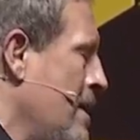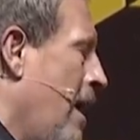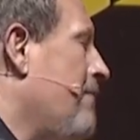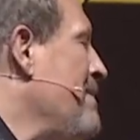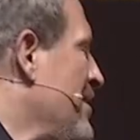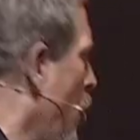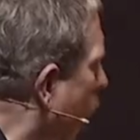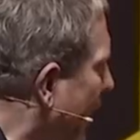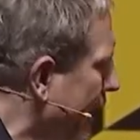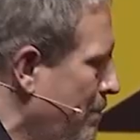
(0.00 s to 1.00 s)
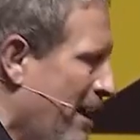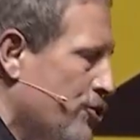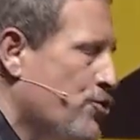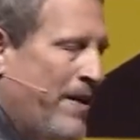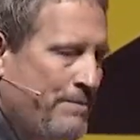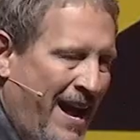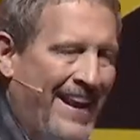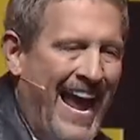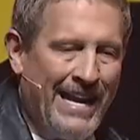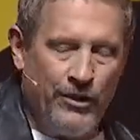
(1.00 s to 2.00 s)
of me talking about a dream kind of
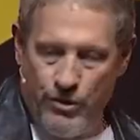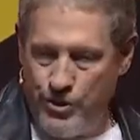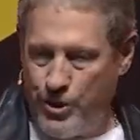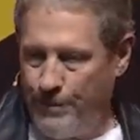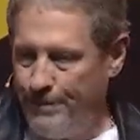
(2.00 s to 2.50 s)
angers you.